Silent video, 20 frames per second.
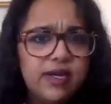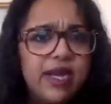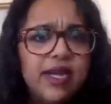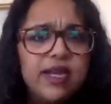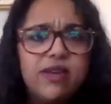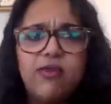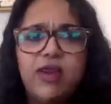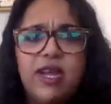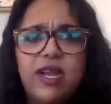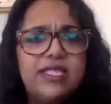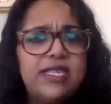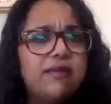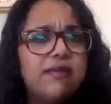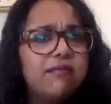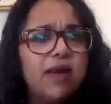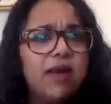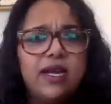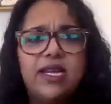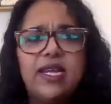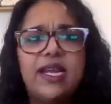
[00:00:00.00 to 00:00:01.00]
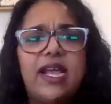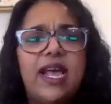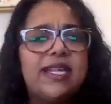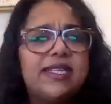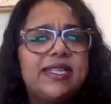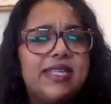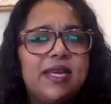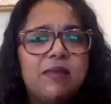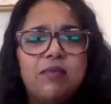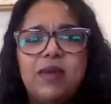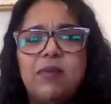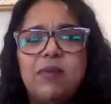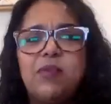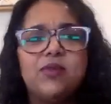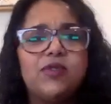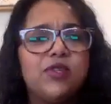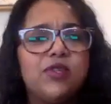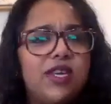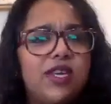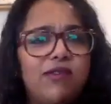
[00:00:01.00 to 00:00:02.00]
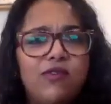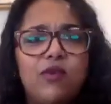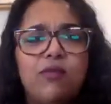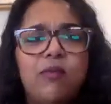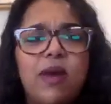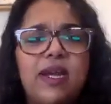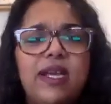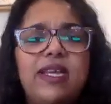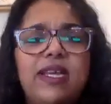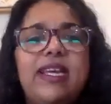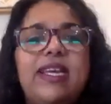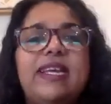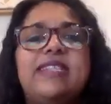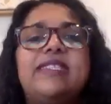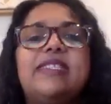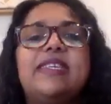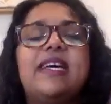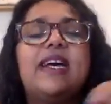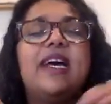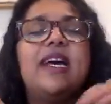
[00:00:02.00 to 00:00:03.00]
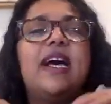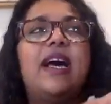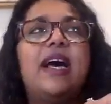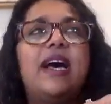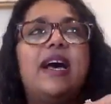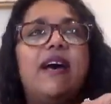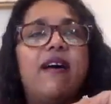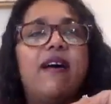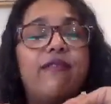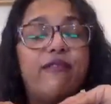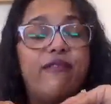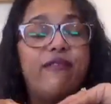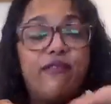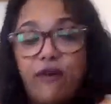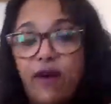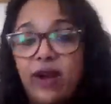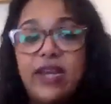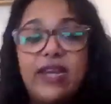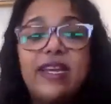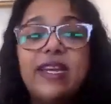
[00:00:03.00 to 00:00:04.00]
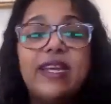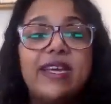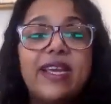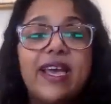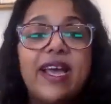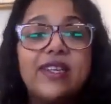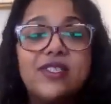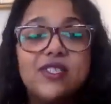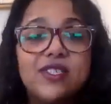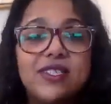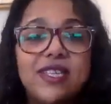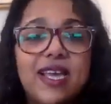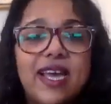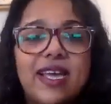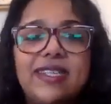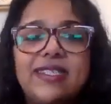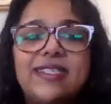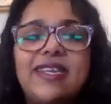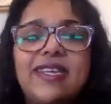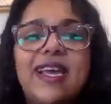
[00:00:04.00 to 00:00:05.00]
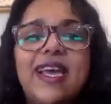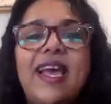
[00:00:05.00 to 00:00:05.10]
Like raising money and asking people to give you money is a frightening exercise.